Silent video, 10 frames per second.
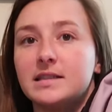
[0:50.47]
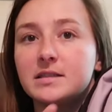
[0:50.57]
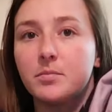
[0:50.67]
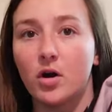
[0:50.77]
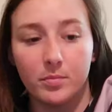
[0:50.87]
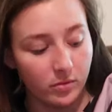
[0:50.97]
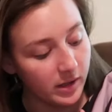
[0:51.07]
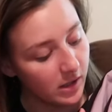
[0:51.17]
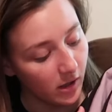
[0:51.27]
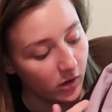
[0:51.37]
this
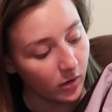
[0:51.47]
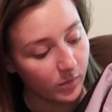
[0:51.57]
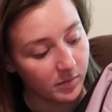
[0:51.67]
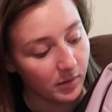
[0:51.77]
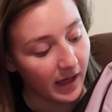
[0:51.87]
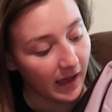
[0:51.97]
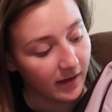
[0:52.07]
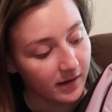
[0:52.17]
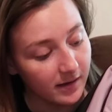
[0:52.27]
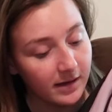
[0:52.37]
purpley color with
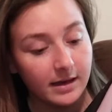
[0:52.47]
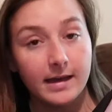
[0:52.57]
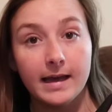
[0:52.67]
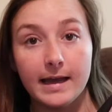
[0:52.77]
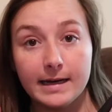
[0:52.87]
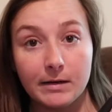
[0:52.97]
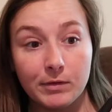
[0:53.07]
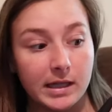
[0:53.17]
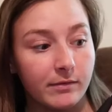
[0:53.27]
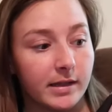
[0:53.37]
black, and I
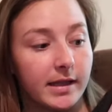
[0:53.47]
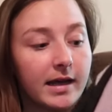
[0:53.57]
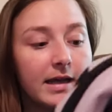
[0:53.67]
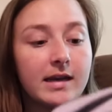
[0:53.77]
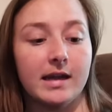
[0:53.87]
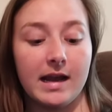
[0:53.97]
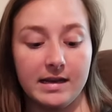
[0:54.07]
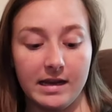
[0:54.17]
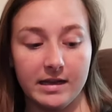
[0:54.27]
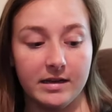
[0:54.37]
really like it. I
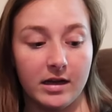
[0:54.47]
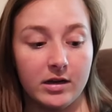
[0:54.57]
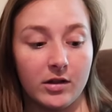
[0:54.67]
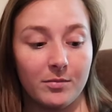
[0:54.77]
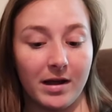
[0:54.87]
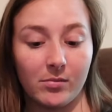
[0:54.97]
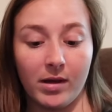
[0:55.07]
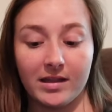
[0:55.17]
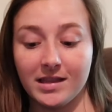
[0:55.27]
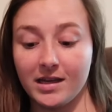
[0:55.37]
needed another
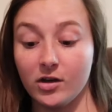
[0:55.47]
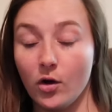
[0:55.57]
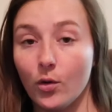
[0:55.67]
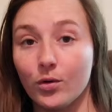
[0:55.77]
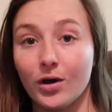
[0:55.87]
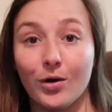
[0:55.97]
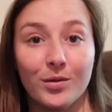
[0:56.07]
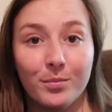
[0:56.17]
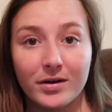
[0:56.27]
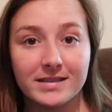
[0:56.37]
backpack that could hold all
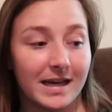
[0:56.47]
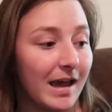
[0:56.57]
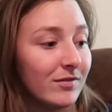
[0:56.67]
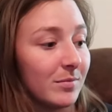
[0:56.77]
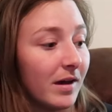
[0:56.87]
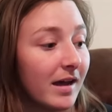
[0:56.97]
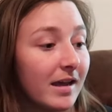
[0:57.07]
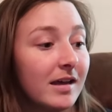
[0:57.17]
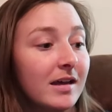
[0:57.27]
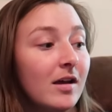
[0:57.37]
the books I have to
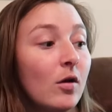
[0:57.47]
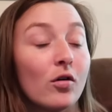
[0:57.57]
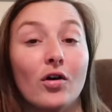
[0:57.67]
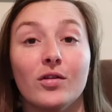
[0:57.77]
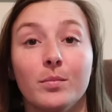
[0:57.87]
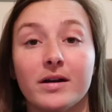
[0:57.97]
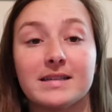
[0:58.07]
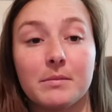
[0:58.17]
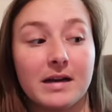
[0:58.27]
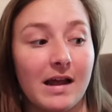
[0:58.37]
buy, or all the
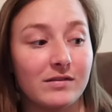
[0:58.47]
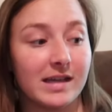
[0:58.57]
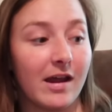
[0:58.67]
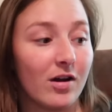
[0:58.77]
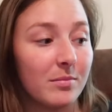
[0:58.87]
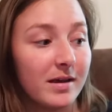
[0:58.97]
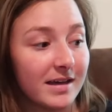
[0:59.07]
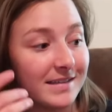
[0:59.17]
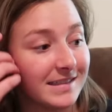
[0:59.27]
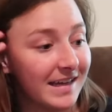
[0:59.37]
books I'm gonna have to carry,
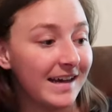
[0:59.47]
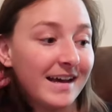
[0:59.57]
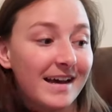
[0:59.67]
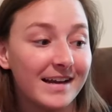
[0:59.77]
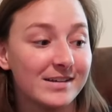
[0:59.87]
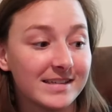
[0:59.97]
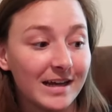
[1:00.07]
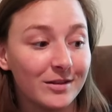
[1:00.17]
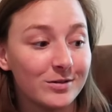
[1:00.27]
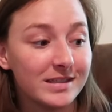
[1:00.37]
because I just
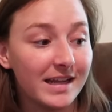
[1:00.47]
got those